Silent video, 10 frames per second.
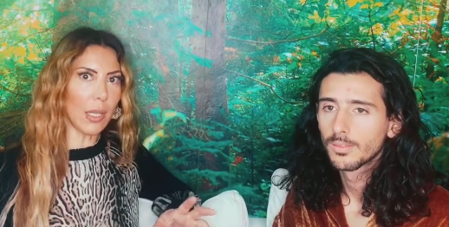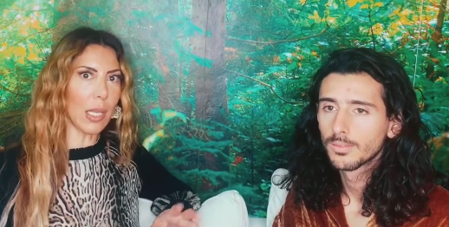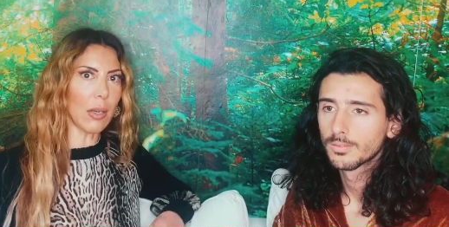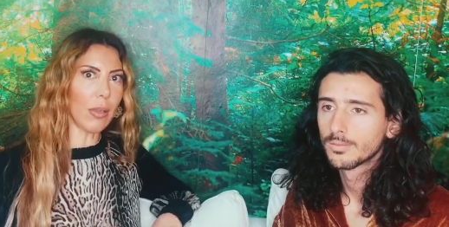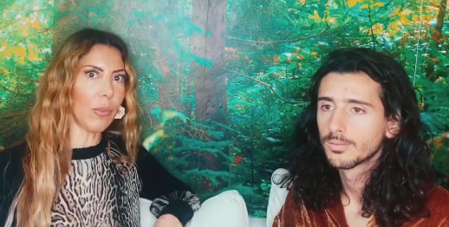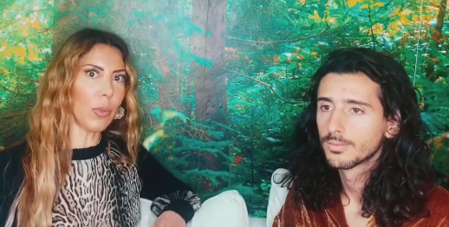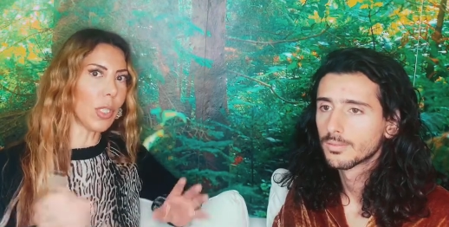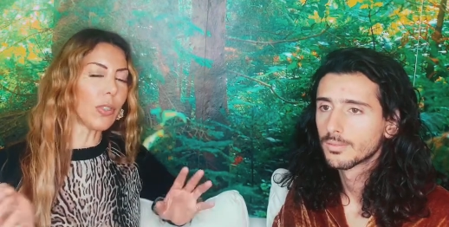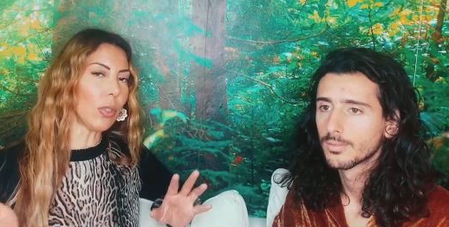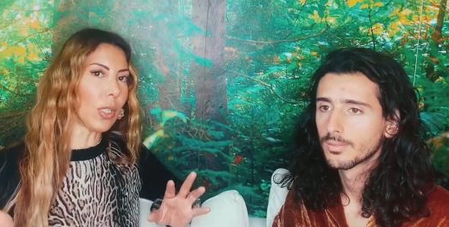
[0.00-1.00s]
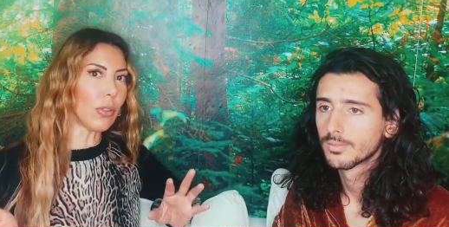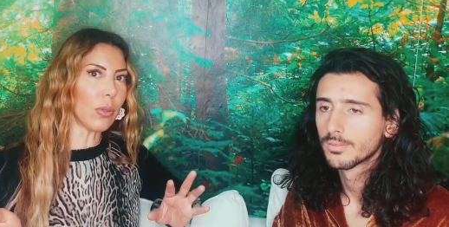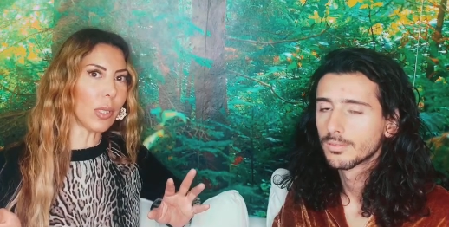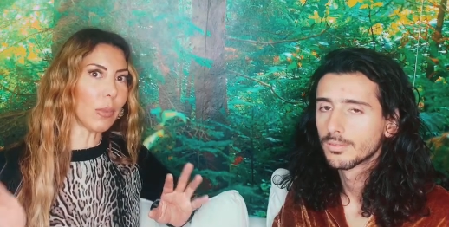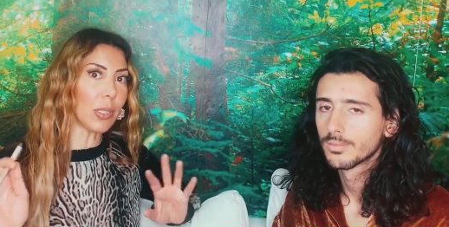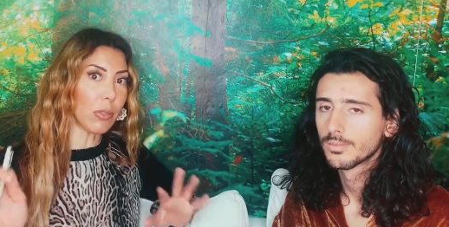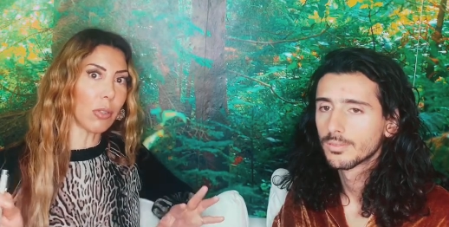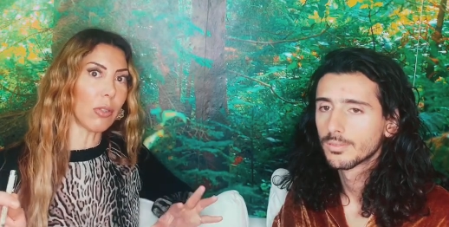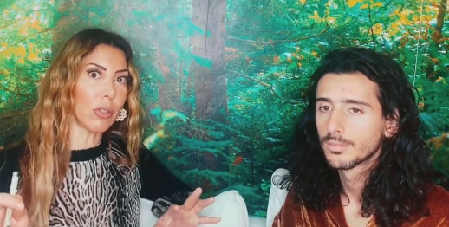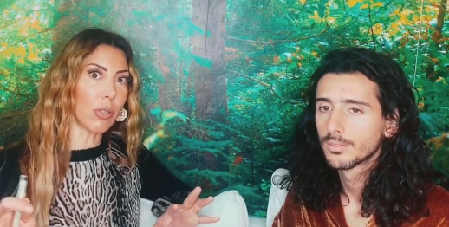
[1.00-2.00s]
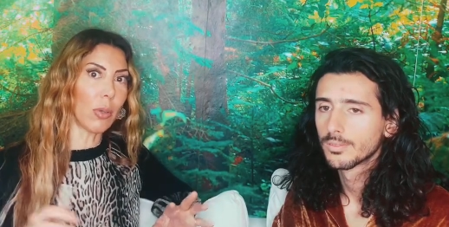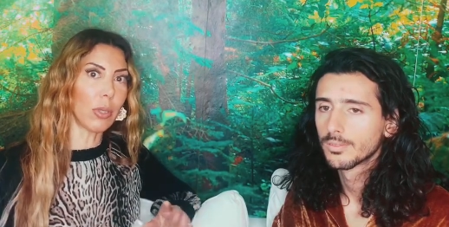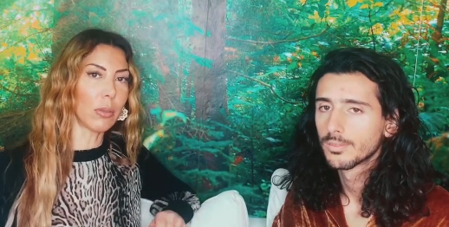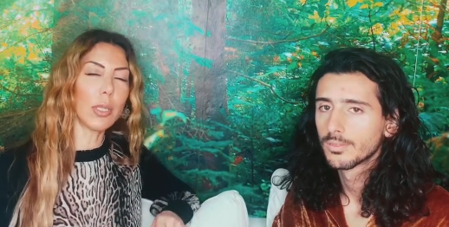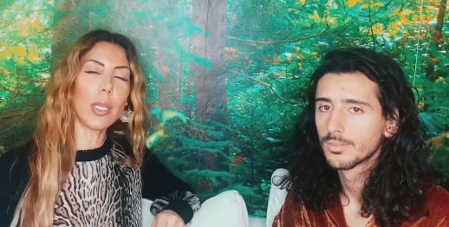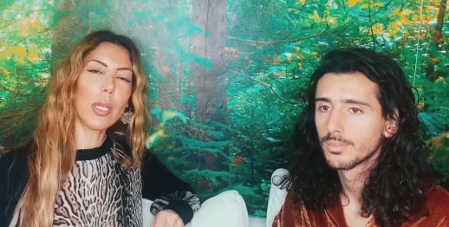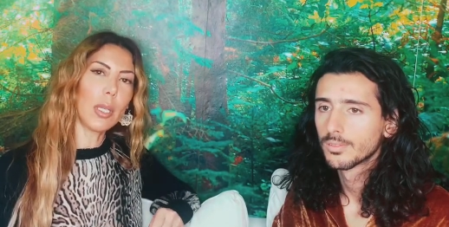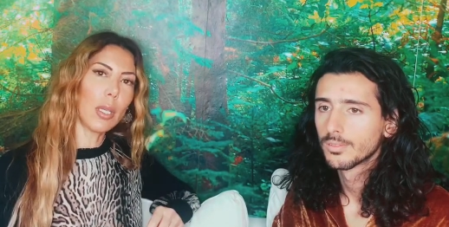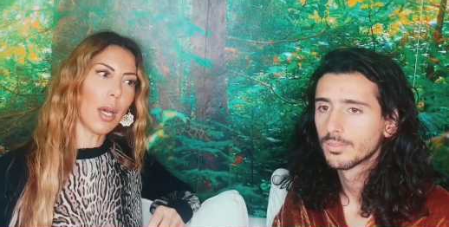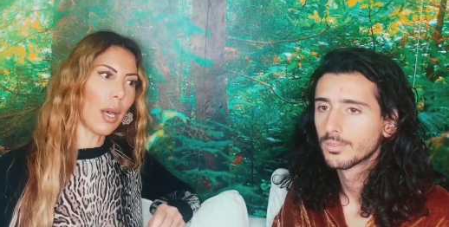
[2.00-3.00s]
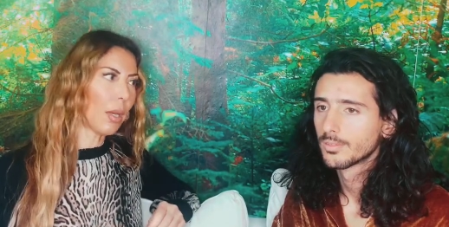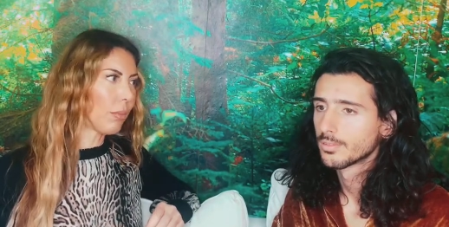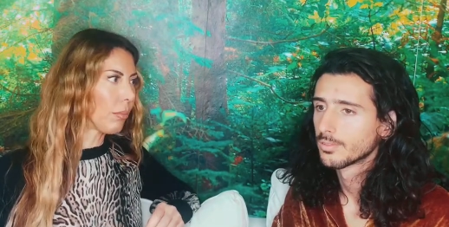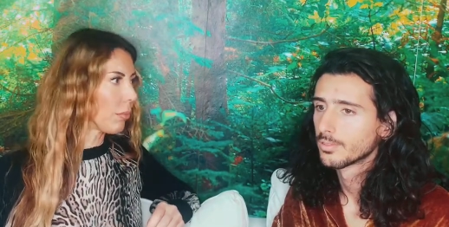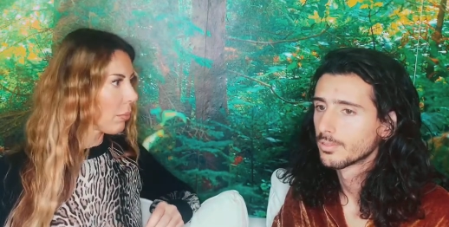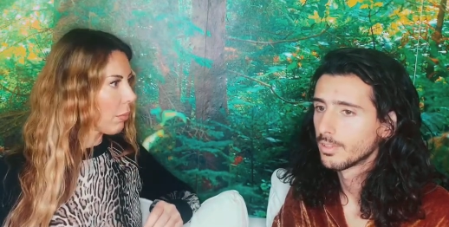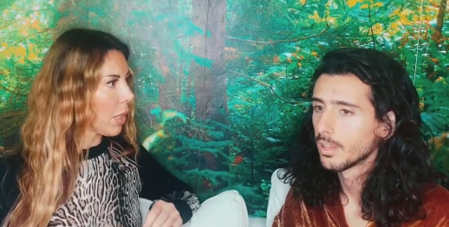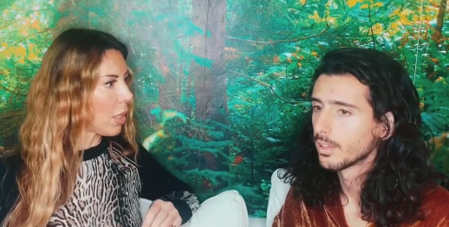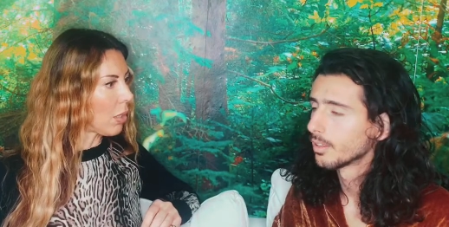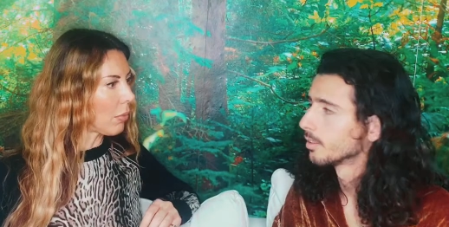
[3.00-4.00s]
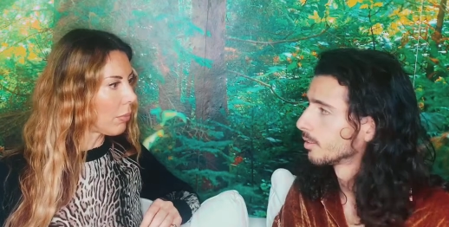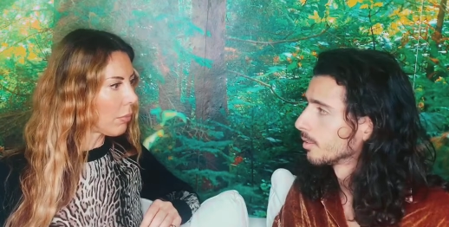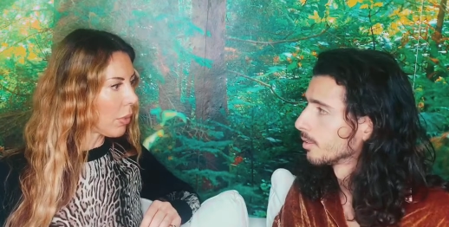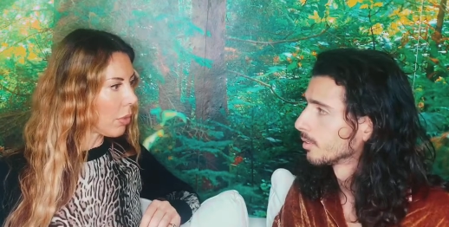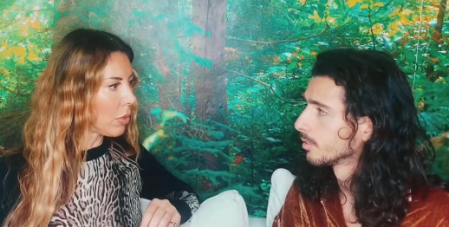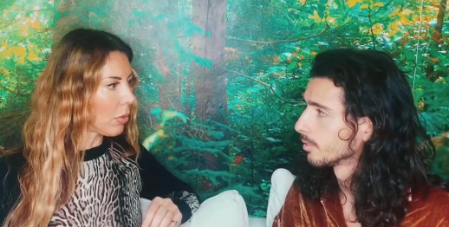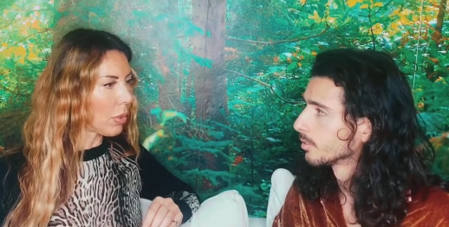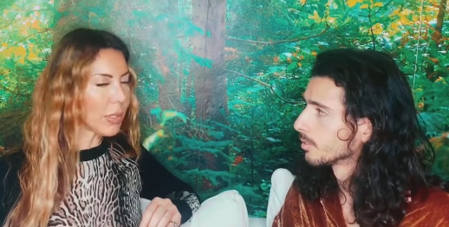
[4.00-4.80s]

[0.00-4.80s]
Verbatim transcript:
Speaker 1: You know, if you want to do it, do it, but do it on your own, um, yeah. you know, on your own